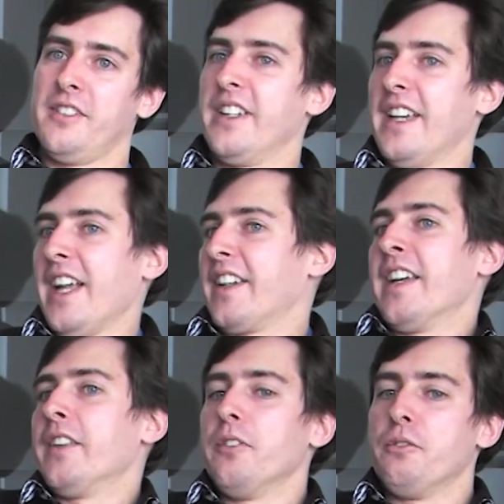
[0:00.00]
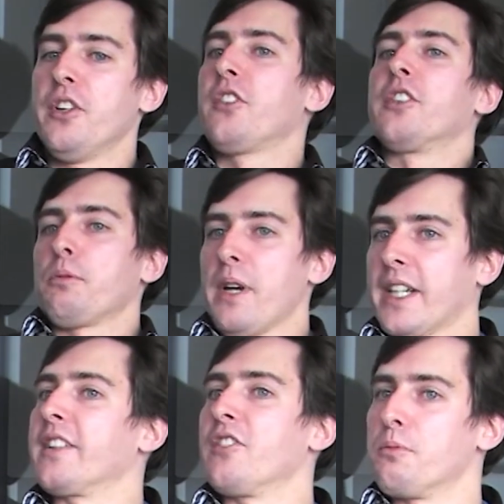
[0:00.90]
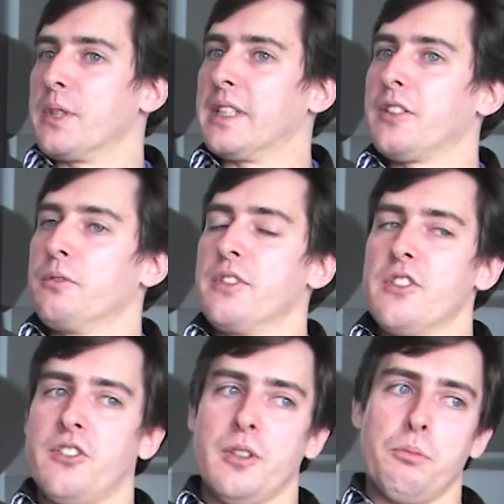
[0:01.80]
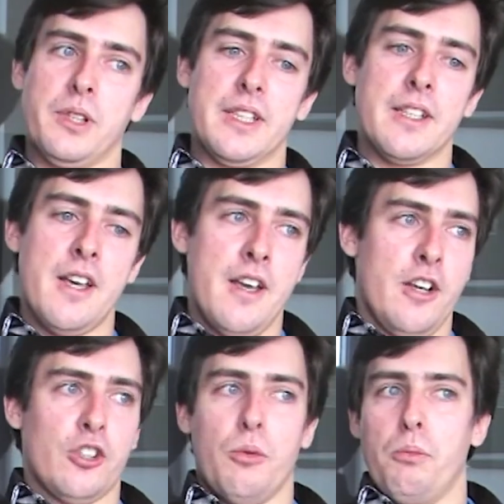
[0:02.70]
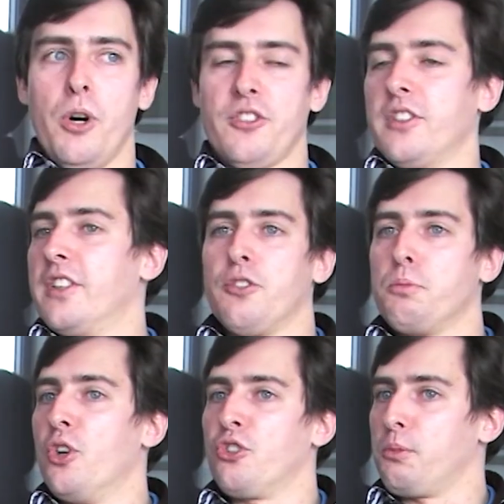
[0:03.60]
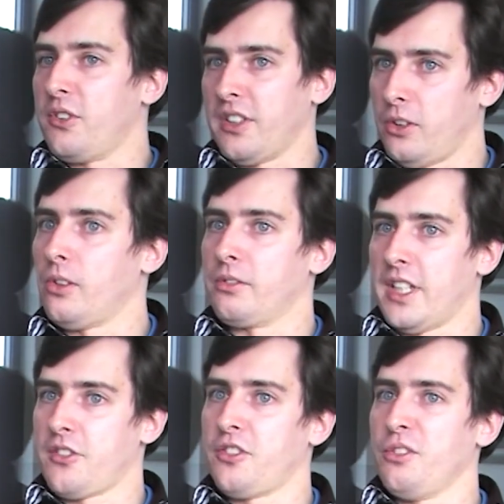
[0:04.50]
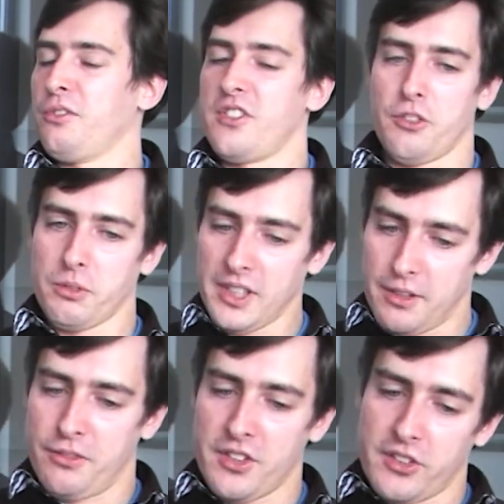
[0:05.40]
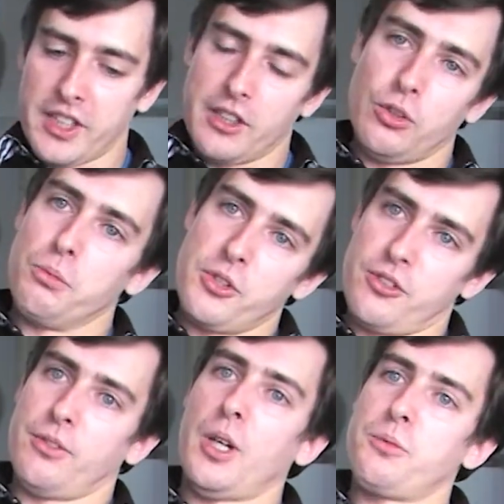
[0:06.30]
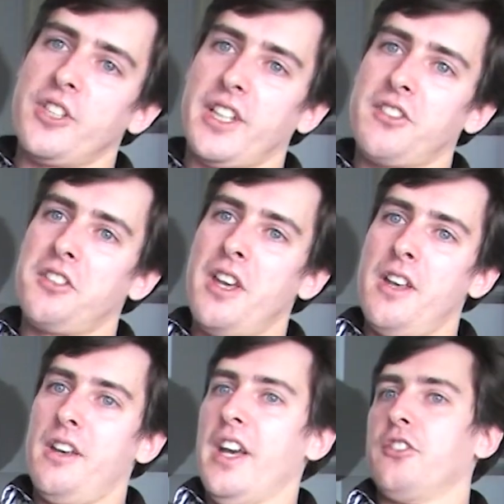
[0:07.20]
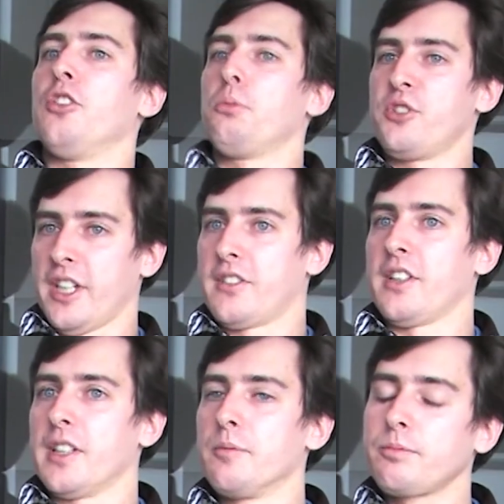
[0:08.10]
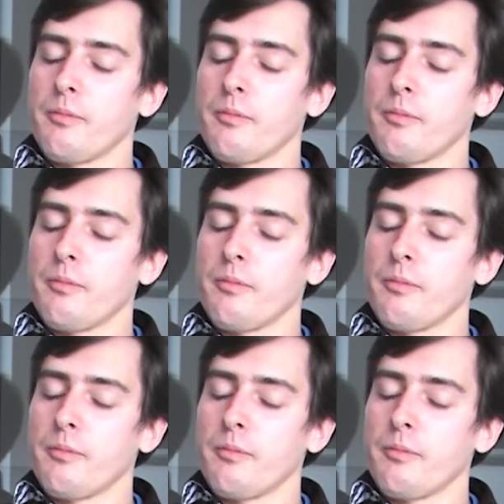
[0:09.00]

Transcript: They had a hidden visitor mechanism in it, which is simply composite disposables and all of that stuff, which is really visiting a whole bunch of objects as an object tree.